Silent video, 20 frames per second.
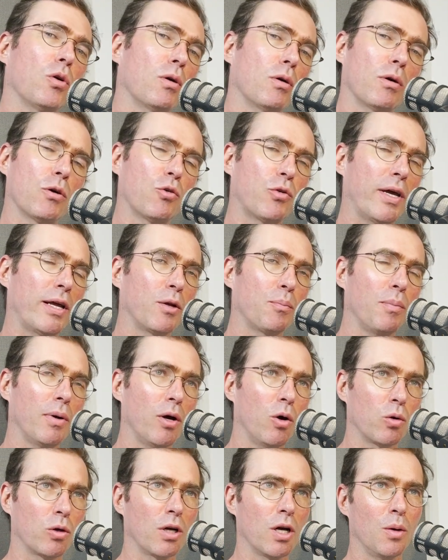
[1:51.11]
created my
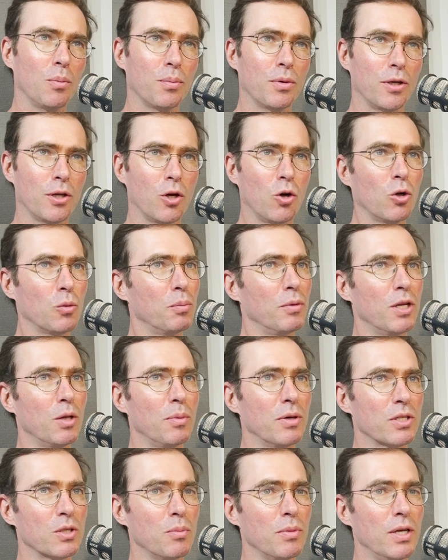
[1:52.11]
own company called
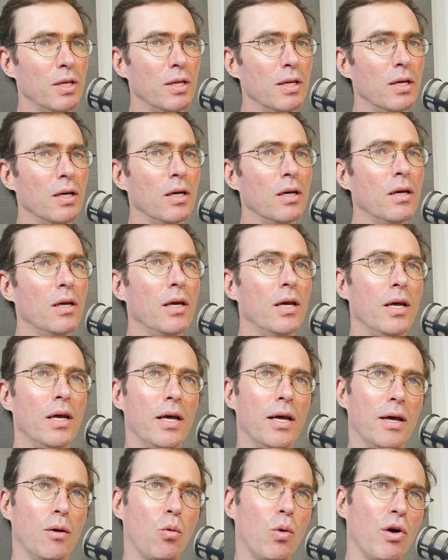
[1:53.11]
Minibus Media,
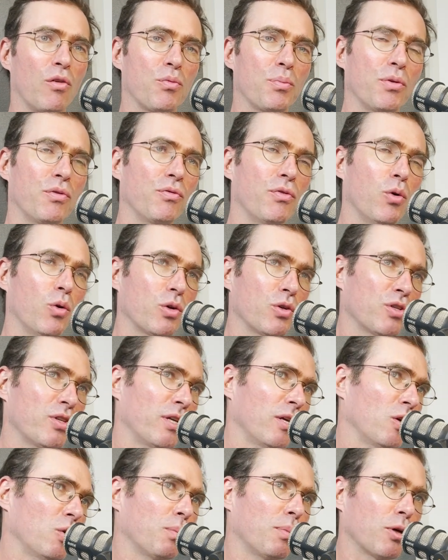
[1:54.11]
where I've been
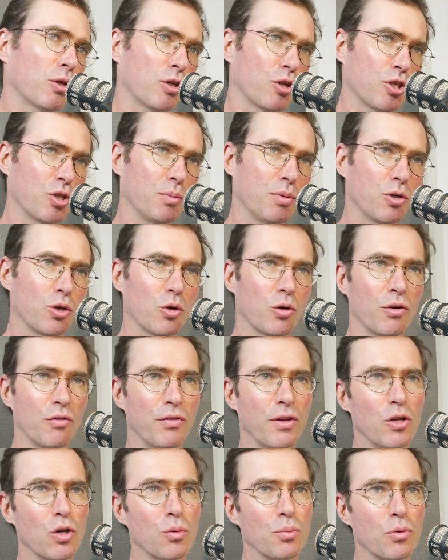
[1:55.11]
focusing on participatory
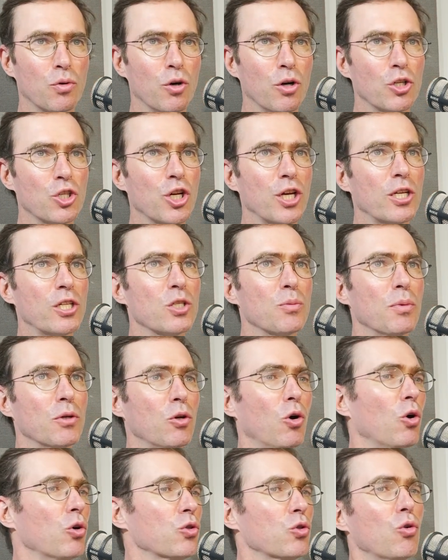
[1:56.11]
video projects, but
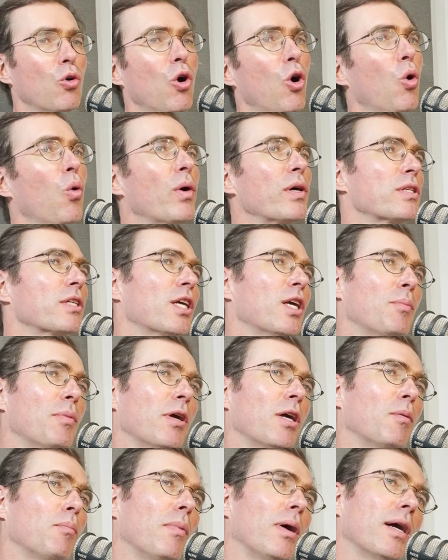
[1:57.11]
also always keeping
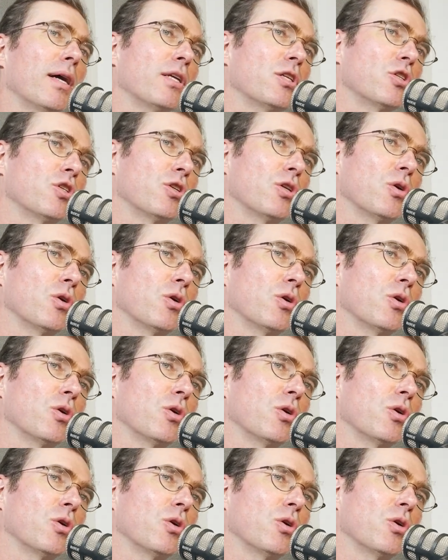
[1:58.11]
in mind,